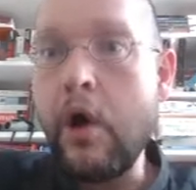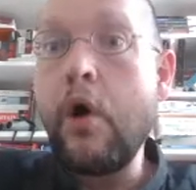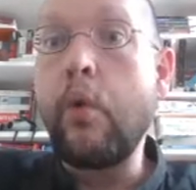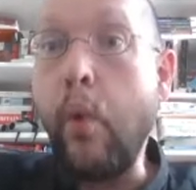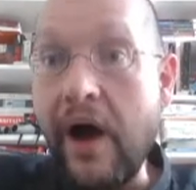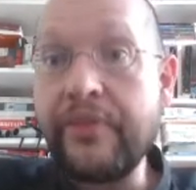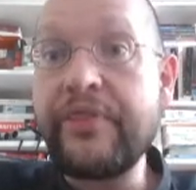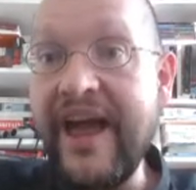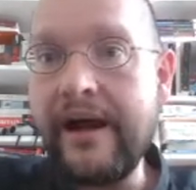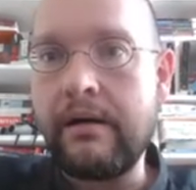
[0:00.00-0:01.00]

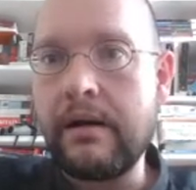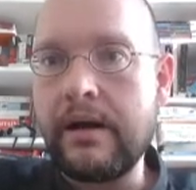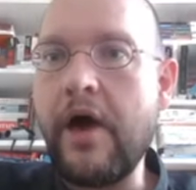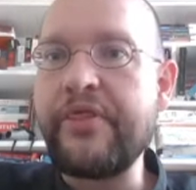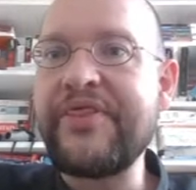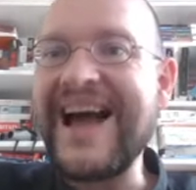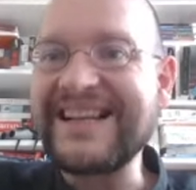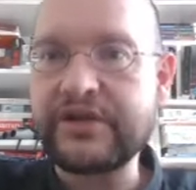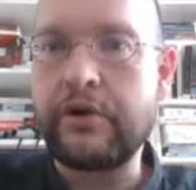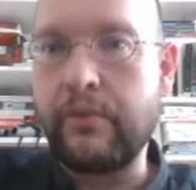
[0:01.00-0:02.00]
was there a
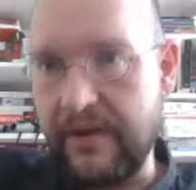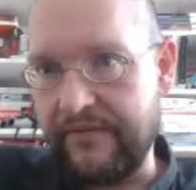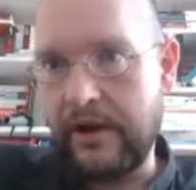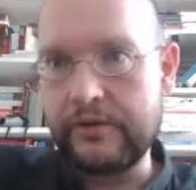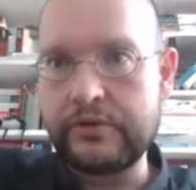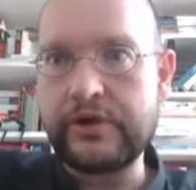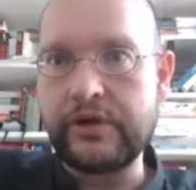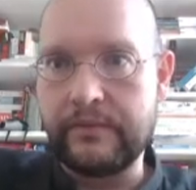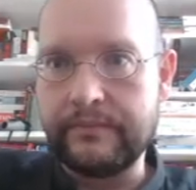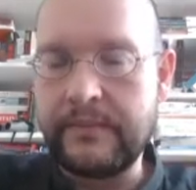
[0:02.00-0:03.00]
Thatcher
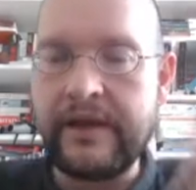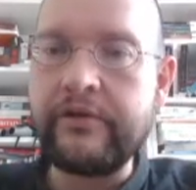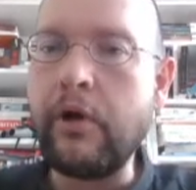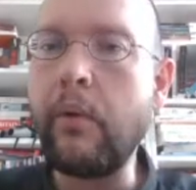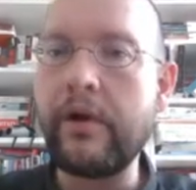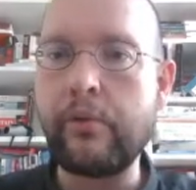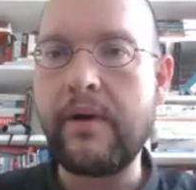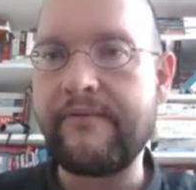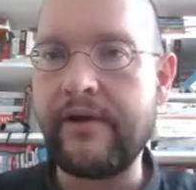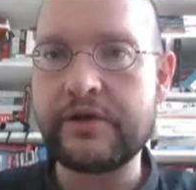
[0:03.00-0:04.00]
revolution? And you know what a
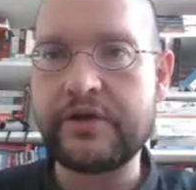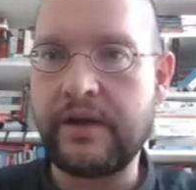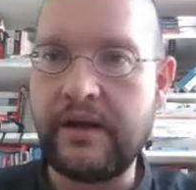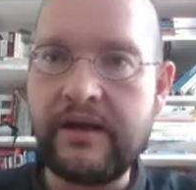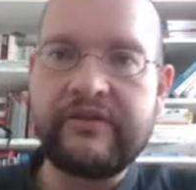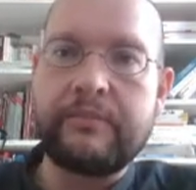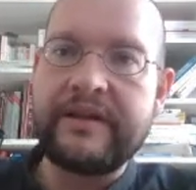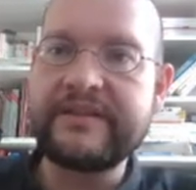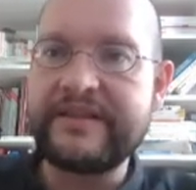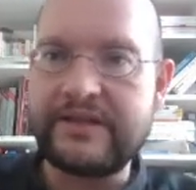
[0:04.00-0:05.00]
revolution is? It
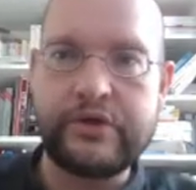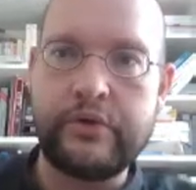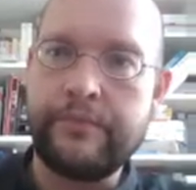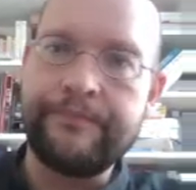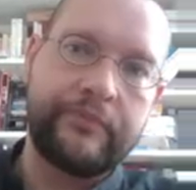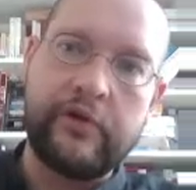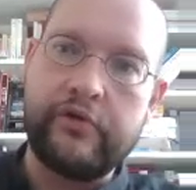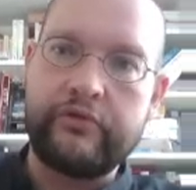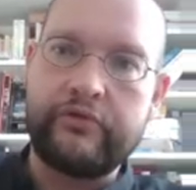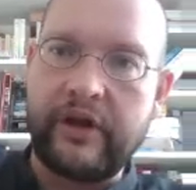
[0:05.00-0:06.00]
means that you
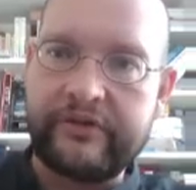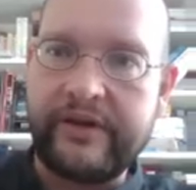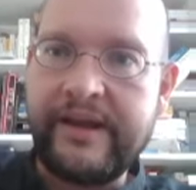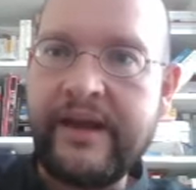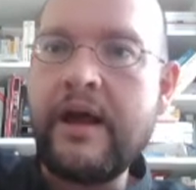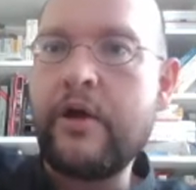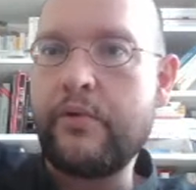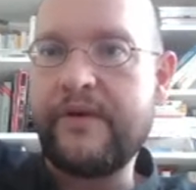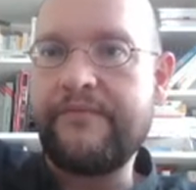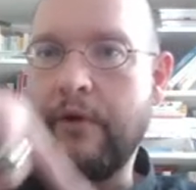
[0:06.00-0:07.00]
totally
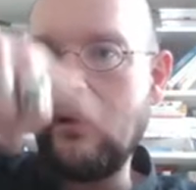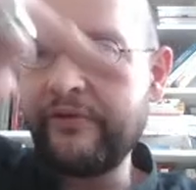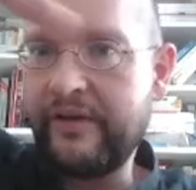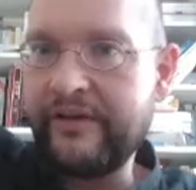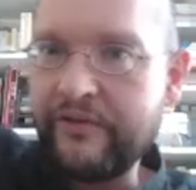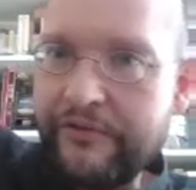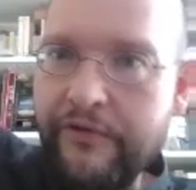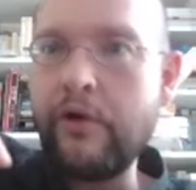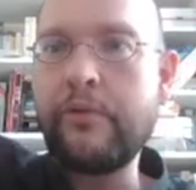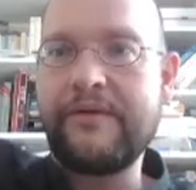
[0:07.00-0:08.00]
reverse. It's a
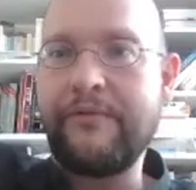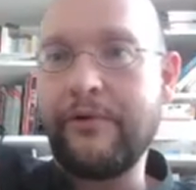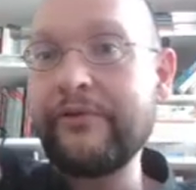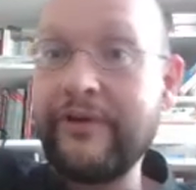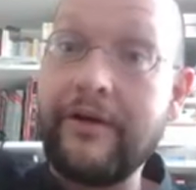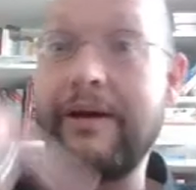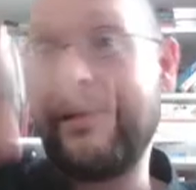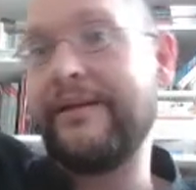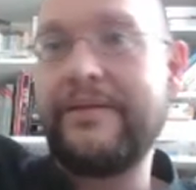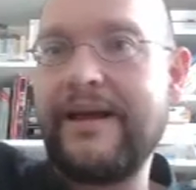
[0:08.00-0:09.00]
full reverse.
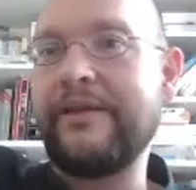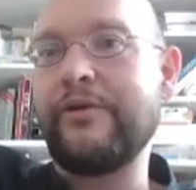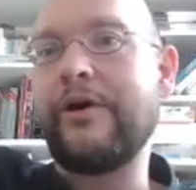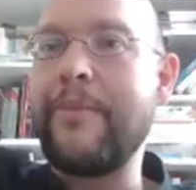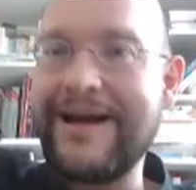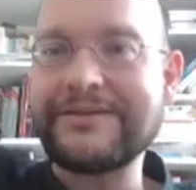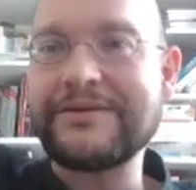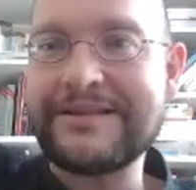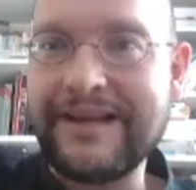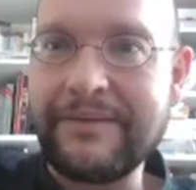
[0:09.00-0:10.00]
In the end, you go back
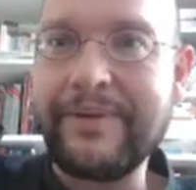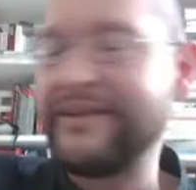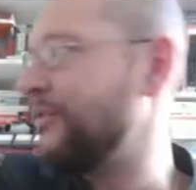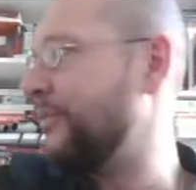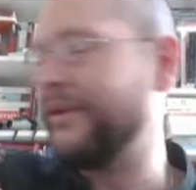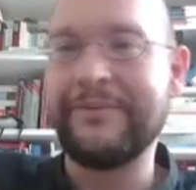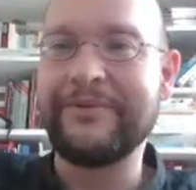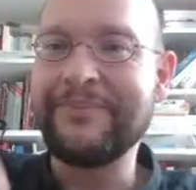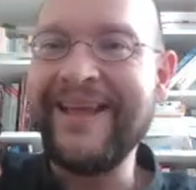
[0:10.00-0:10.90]
to the same place normally. But